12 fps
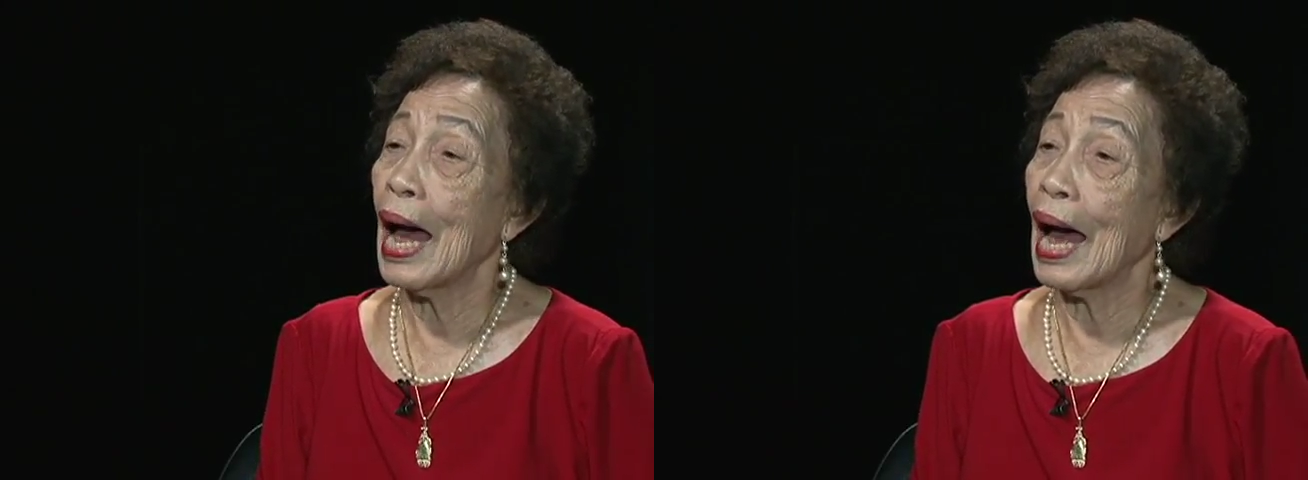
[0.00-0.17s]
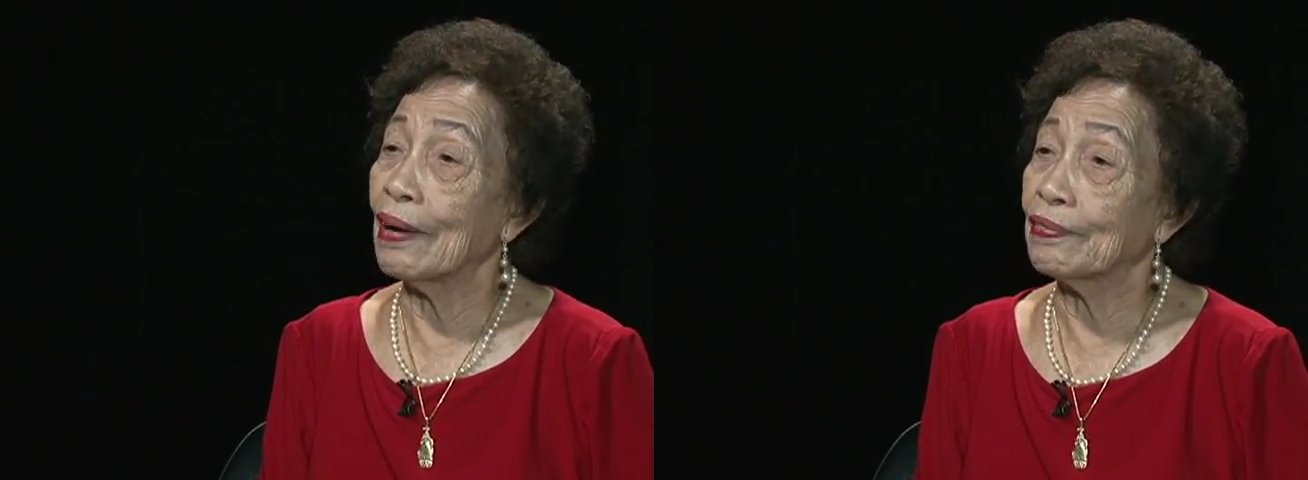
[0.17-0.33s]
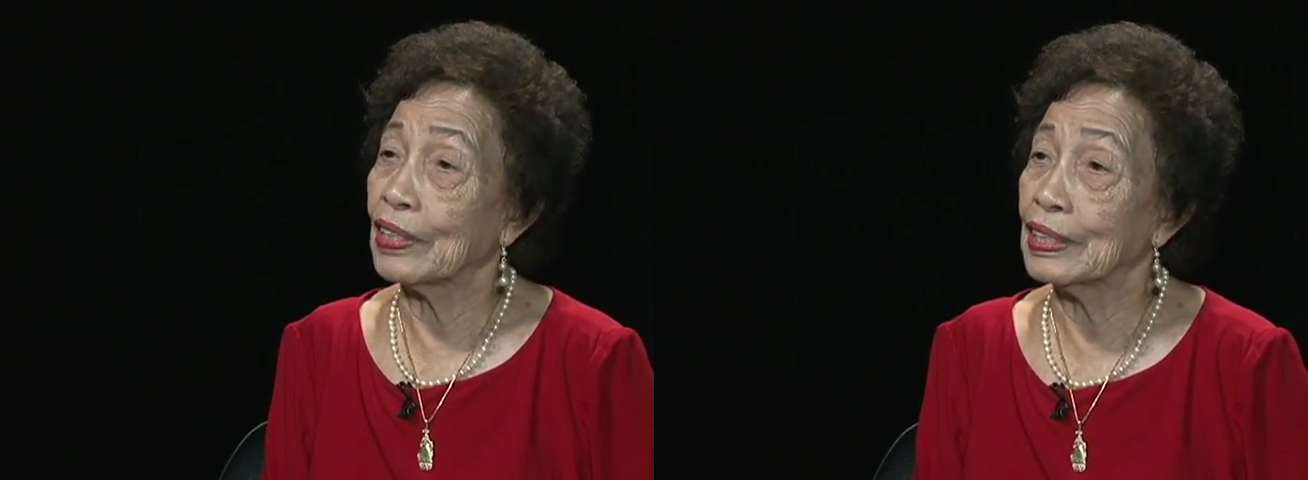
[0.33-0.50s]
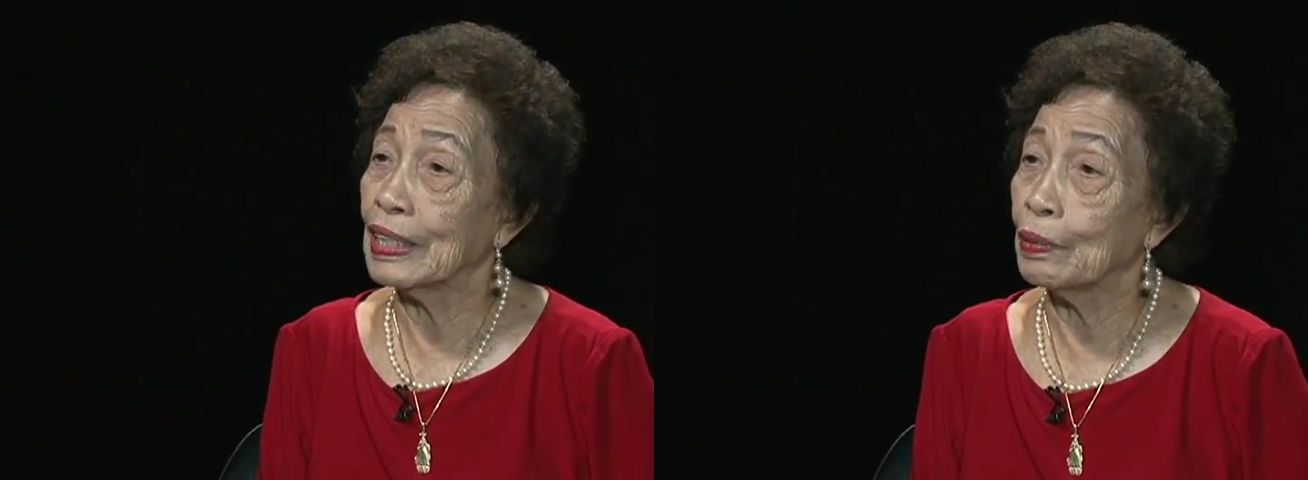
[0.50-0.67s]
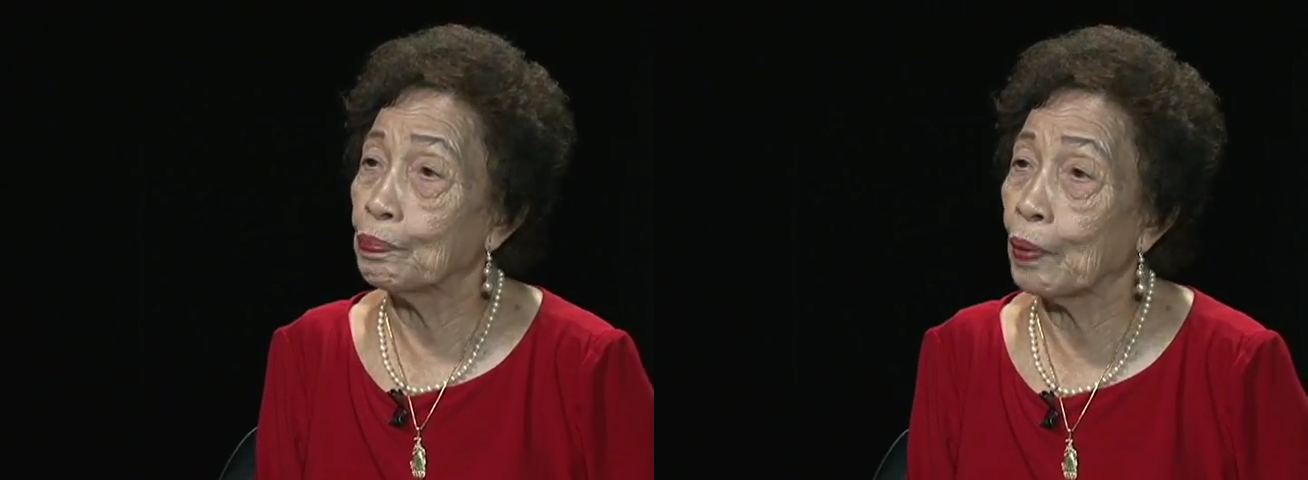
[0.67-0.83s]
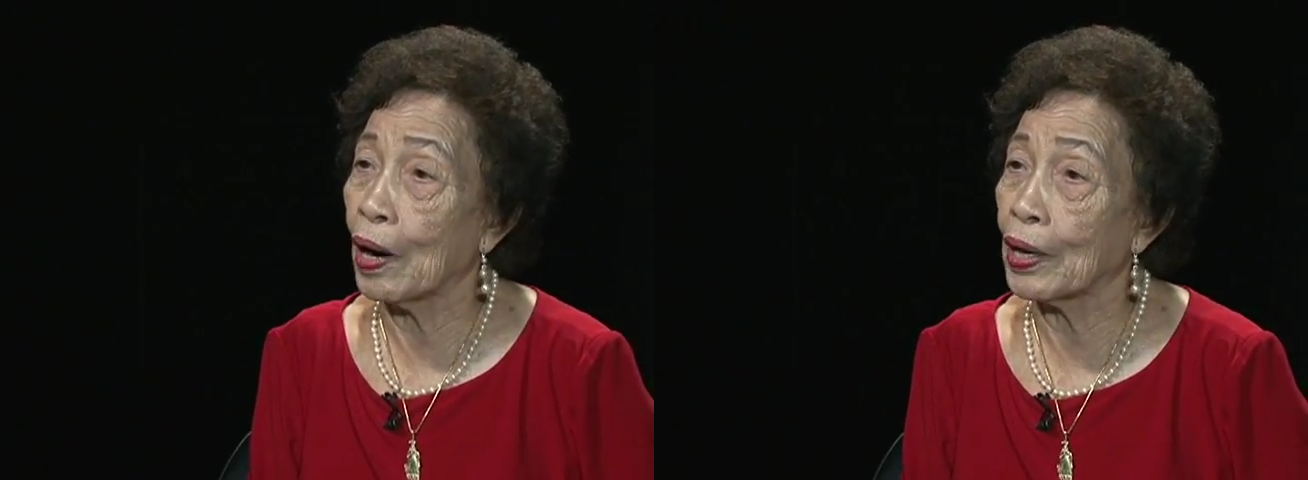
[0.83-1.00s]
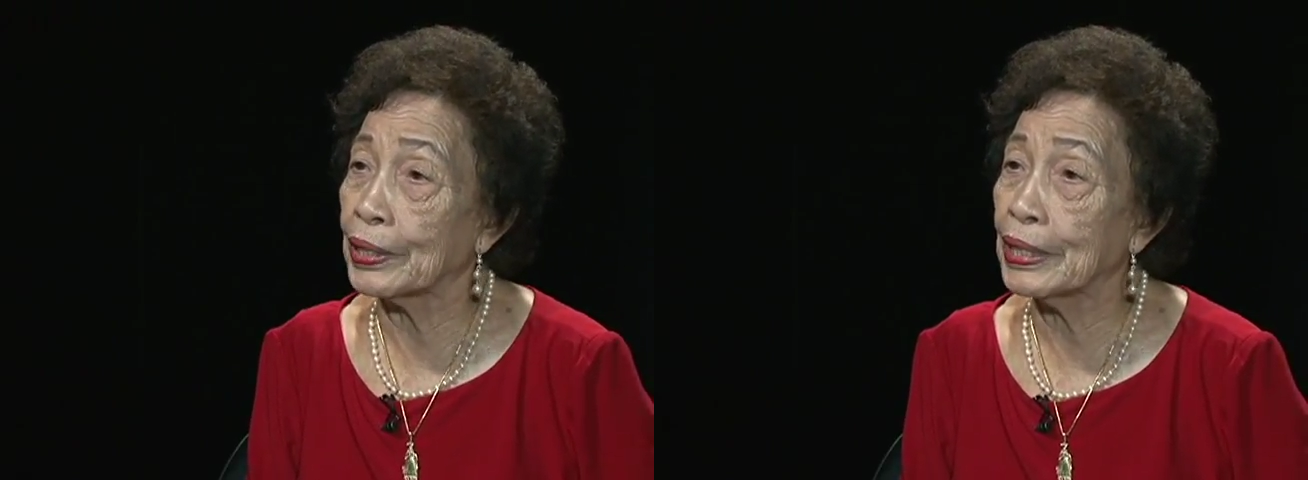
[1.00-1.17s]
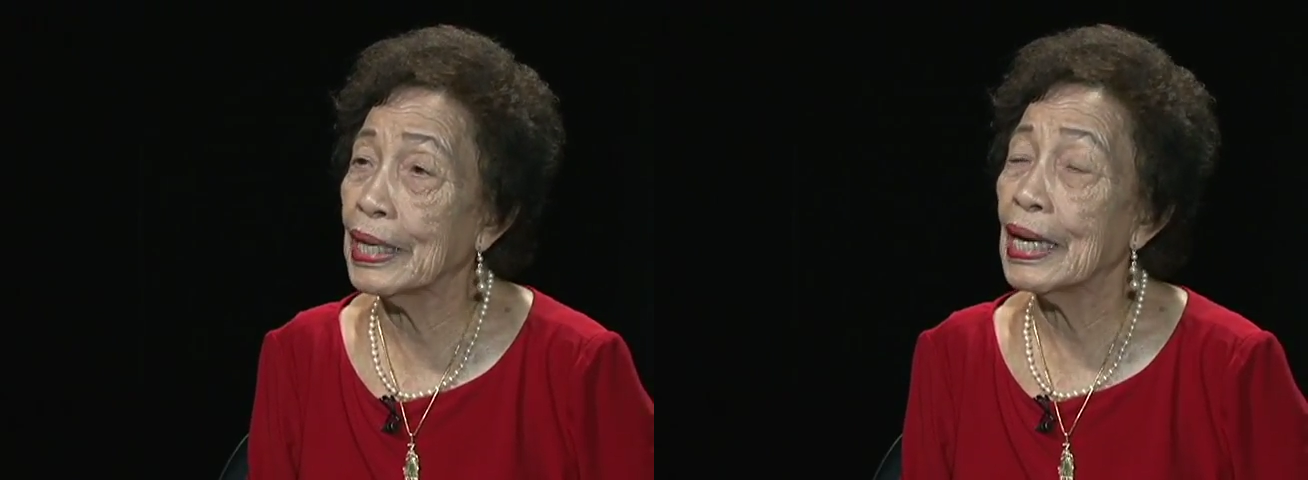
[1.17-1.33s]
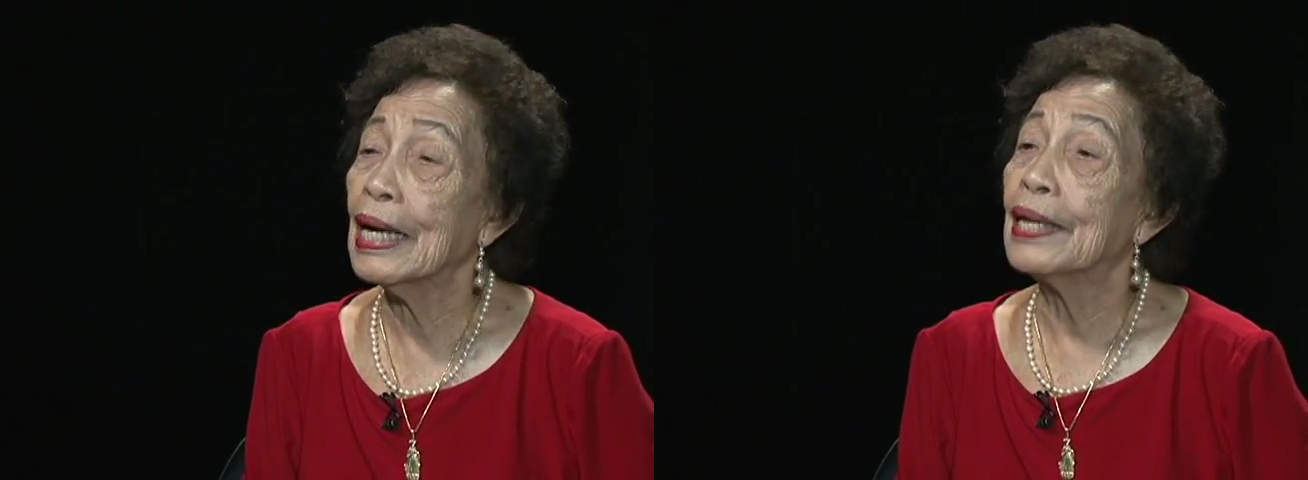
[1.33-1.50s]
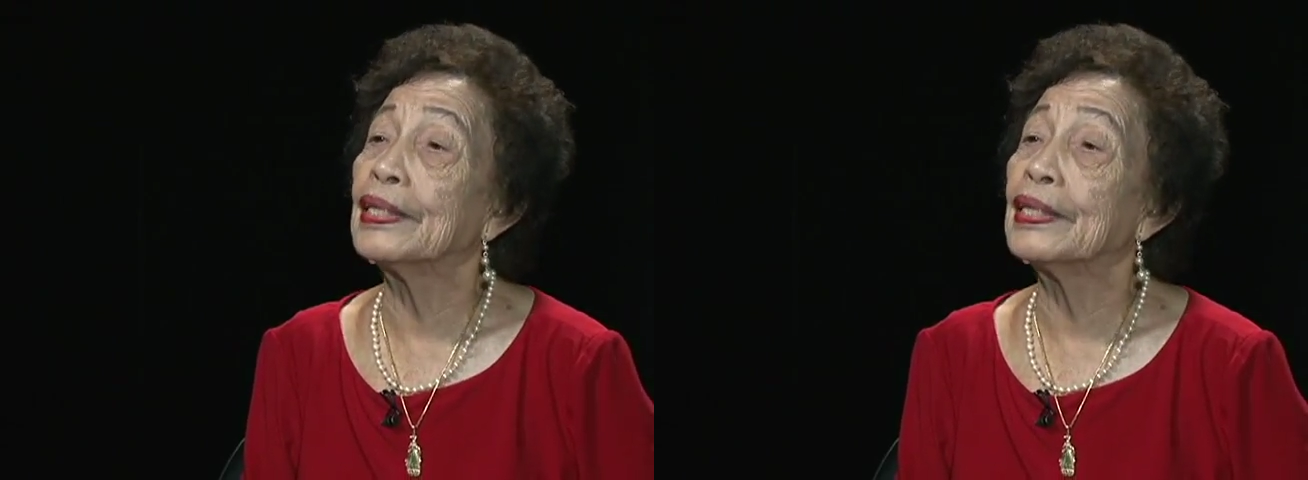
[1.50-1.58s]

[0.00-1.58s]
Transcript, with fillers: after the party,